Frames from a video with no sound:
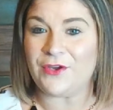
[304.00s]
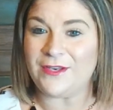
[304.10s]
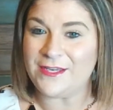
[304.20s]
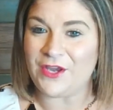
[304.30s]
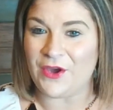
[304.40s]

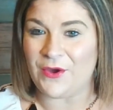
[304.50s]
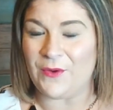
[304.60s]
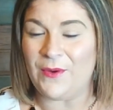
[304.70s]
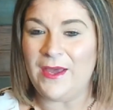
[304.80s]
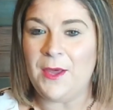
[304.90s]
good to
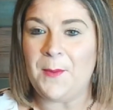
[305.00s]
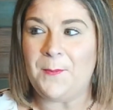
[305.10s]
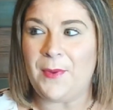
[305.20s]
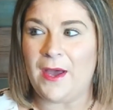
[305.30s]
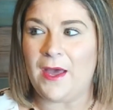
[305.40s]
go.
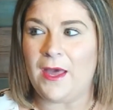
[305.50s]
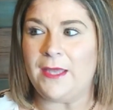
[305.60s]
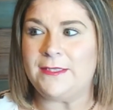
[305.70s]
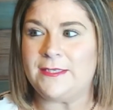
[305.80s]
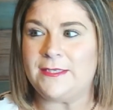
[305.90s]

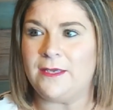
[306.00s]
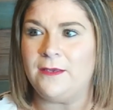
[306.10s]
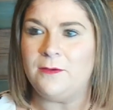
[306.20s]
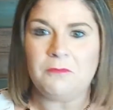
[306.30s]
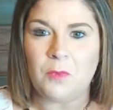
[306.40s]
But
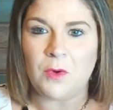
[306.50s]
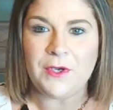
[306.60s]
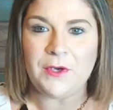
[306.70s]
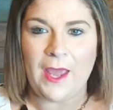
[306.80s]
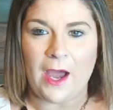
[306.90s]
what do
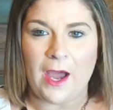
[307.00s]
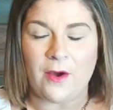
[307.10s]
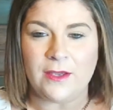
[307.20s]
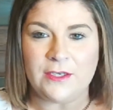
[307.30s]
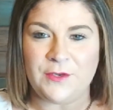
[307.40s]
we do now?
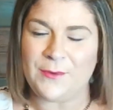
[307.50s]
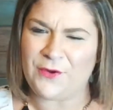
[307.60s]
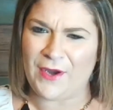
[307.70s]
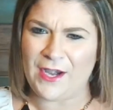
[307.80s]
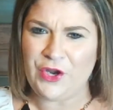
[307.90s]
Do we
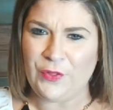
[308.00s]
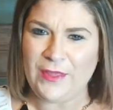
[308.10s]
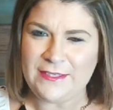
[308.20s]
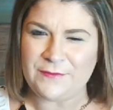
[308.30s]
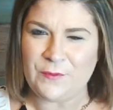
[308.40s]
create a new
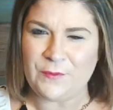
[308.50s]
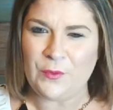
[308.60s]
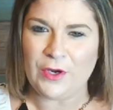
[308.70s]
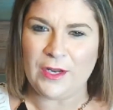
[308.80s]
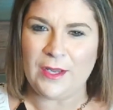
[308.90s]
lease
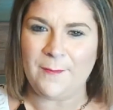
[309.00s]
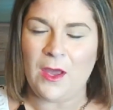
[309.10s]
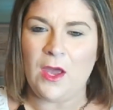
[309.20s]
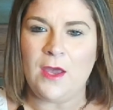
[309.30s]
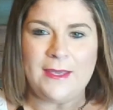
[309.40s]
for them?
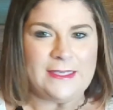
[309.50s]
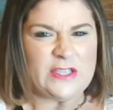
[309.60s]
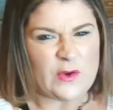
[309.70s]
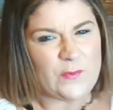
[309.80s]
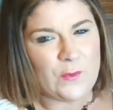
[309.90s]

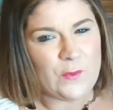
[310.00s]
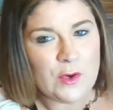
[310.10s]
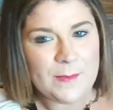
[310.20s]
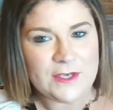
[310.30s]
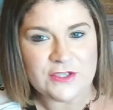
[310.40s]
Is there a
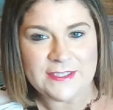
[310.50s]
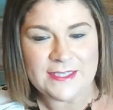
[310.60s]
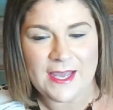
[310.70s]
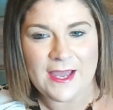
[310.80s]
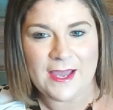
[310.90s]
form they should
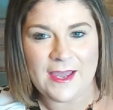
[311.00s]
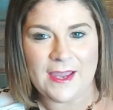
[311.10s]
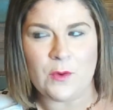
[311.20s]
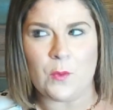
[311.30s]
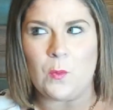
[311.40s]

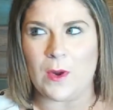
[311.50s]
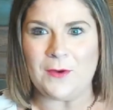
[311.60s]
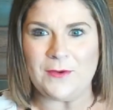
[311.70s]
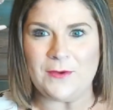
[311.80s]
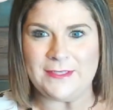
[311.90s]
sign?
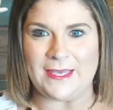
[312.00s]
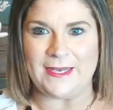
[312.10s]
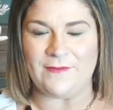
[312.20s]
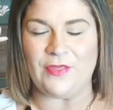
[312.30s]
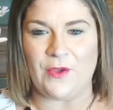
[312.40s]
Where is that
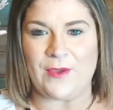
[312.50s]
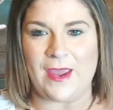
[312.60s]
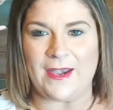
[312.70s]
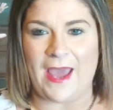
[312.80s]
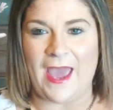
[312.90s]
even
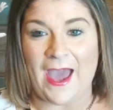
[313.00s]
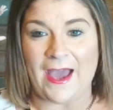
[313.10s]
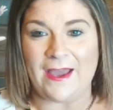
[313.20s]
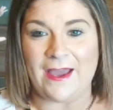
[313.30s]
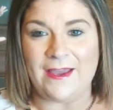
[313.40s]
located
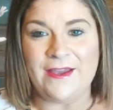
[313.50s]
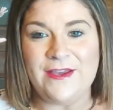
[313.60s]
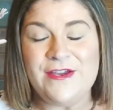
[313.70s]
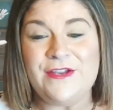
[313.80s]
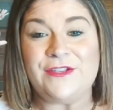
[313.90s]
at?
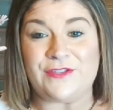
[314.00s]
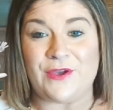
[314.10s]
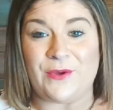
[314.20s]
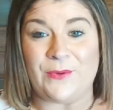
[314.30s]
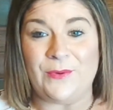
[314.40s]

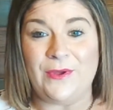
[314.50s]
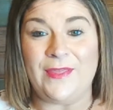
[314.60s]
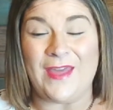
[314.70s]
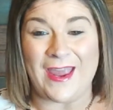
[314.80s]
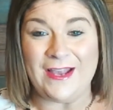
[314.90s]
So
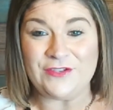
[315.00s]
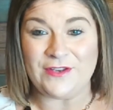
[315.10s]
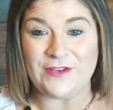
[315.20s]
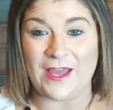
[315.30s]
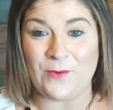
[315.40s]
the answer
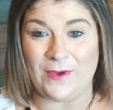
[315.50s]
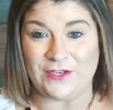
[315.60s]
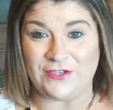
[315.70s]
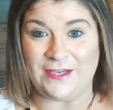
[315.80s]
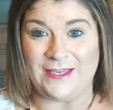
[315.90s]
to that
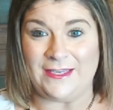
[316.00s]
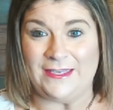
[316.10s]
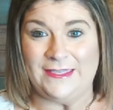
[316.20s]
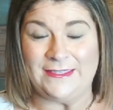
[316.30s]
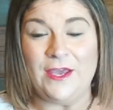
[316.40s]
question
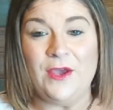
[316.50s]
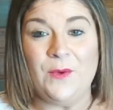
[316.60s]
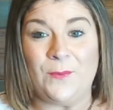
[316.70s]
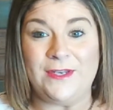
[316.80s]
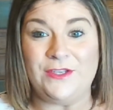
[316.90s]
is
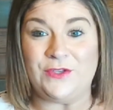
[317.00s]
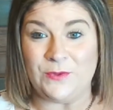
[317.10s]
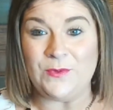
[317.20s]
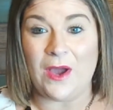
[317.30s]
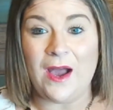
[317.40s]
we
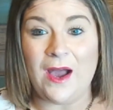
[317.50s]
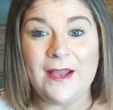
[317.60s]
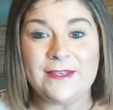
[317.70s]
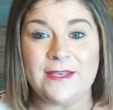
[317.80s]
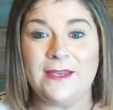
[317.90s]
do
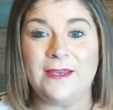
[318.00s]
not